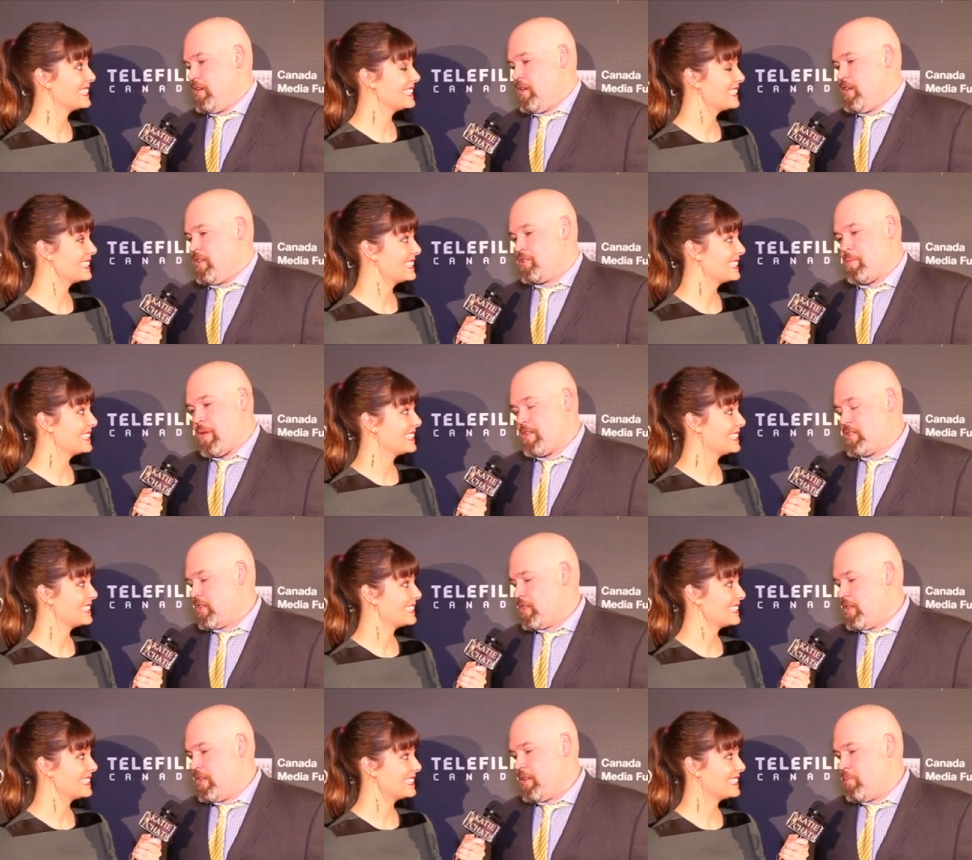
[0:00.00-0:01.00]
Speaker 1: it's
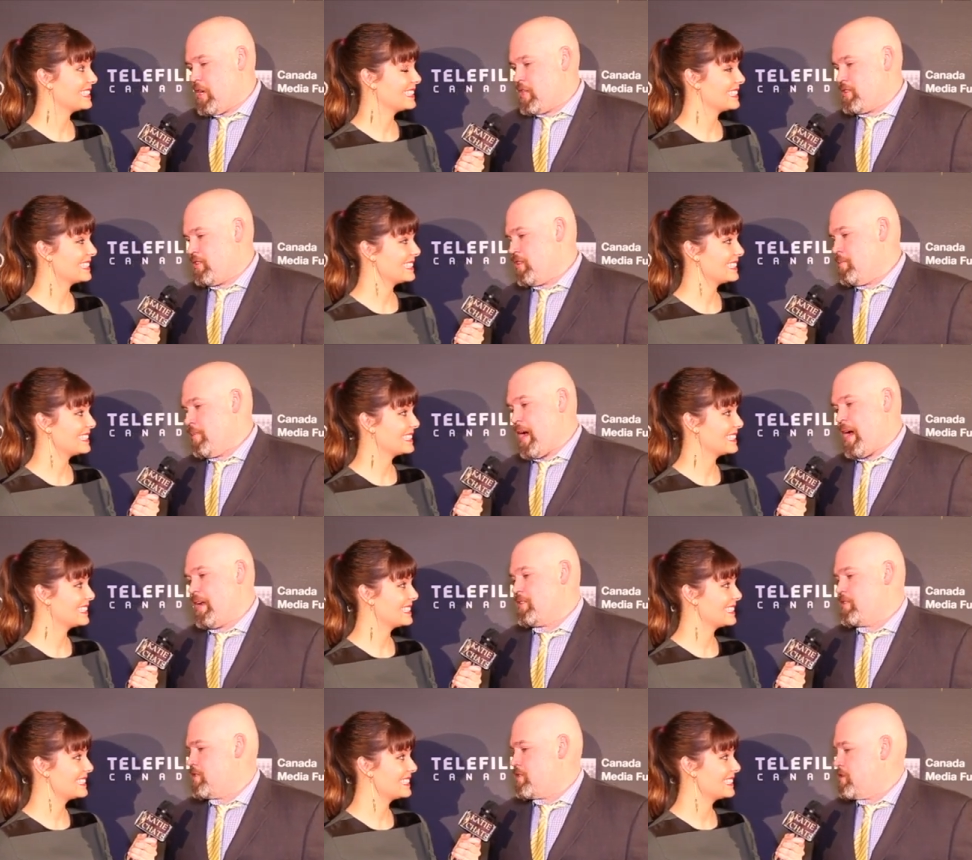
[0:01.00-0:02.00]
basically the president of
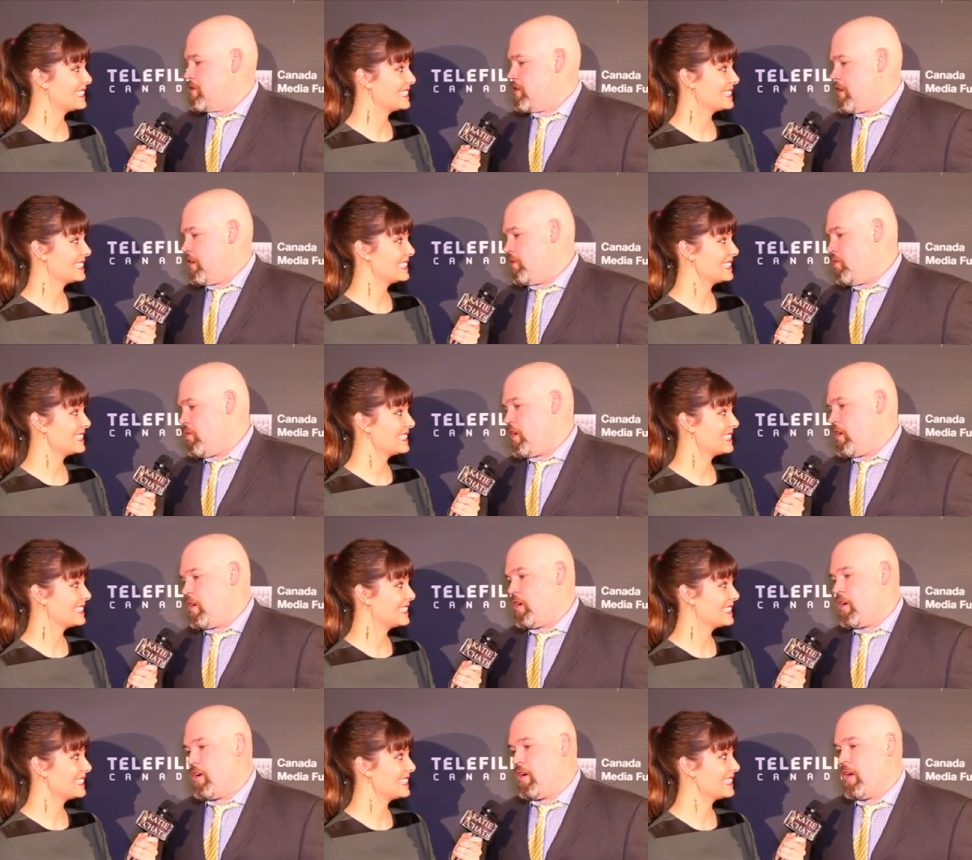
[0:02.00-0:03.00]
Labatt's, a
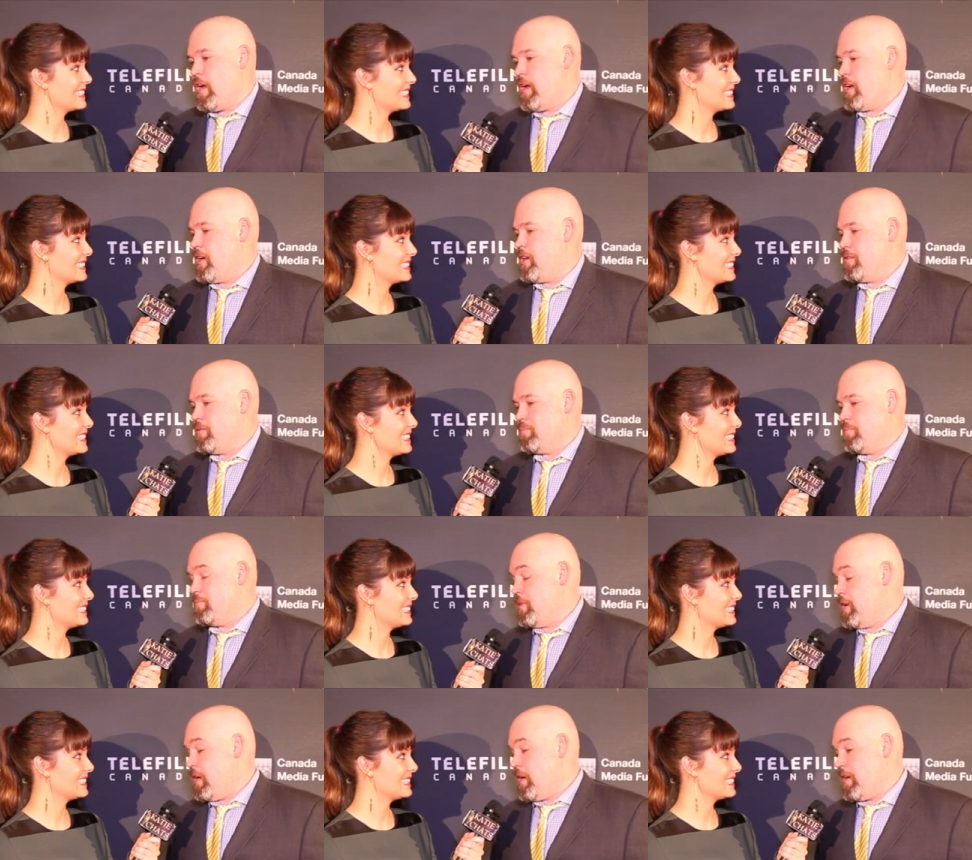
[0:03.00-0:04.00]
lawyer, and
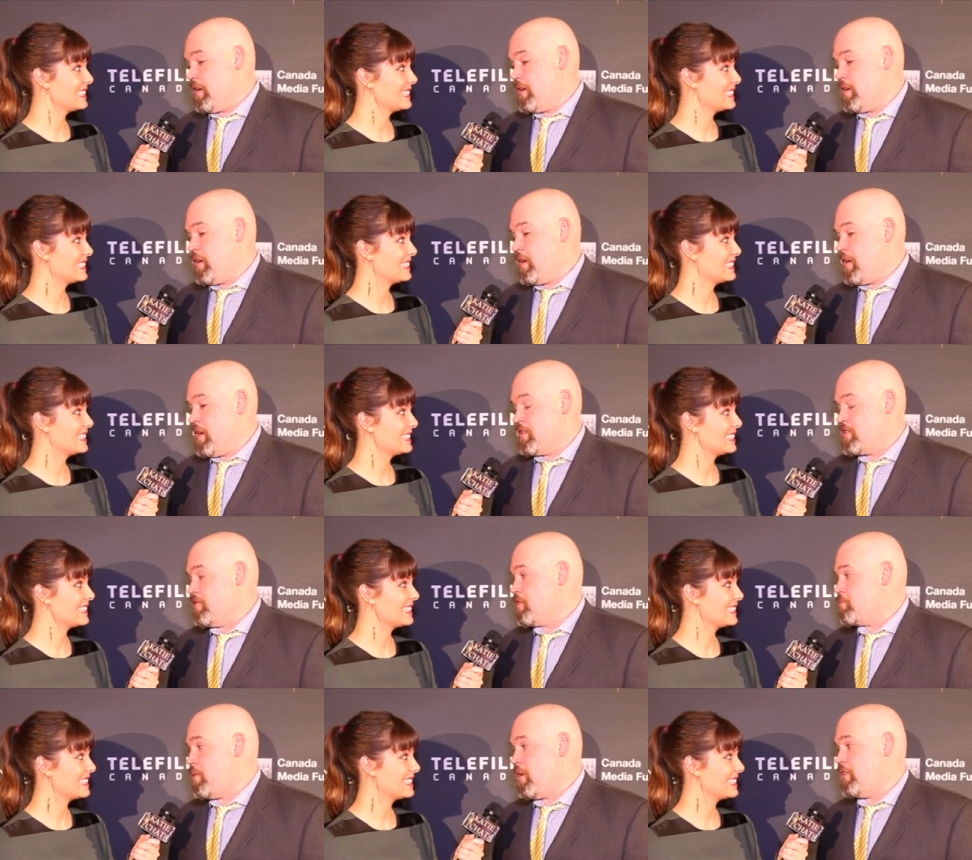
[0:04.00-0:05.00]
and uh, a
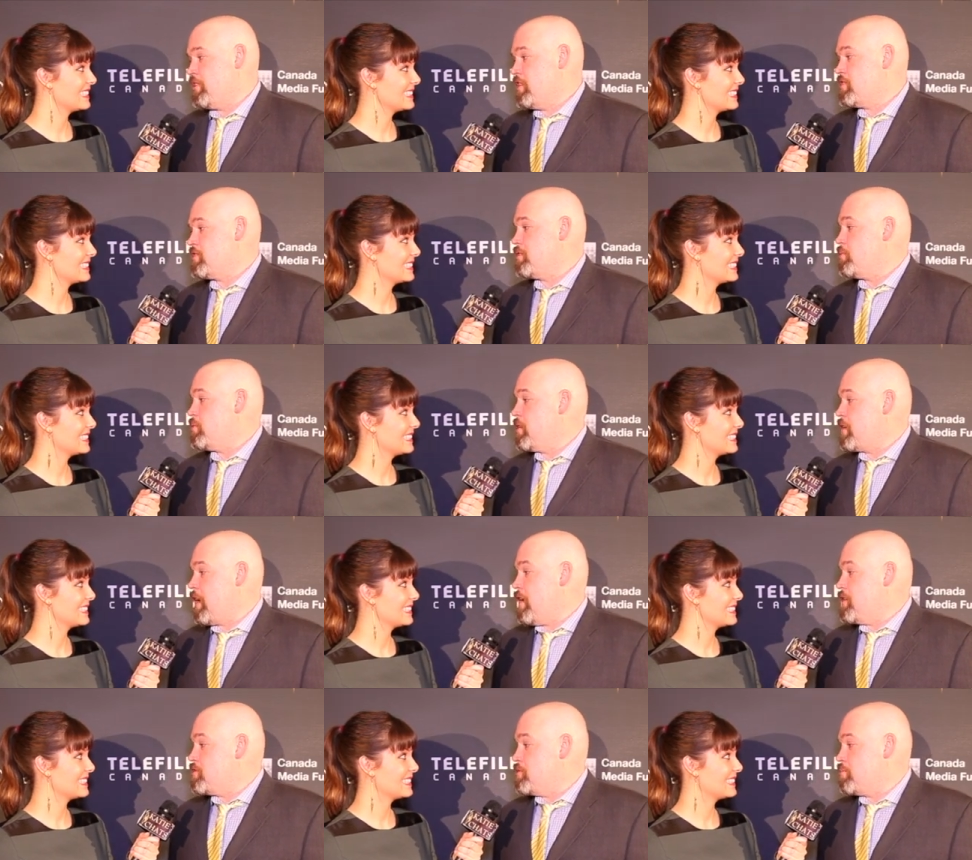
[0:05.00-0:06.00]
civic politician were the
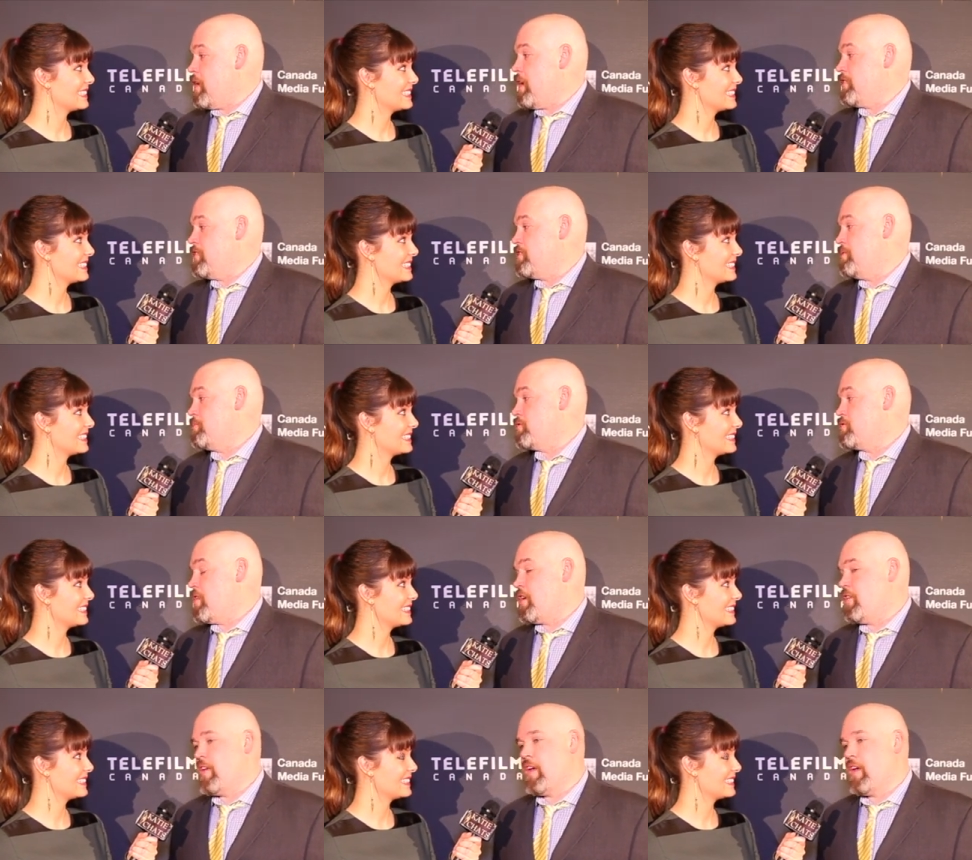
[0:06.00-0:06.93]
guys who brought the team to Toronto.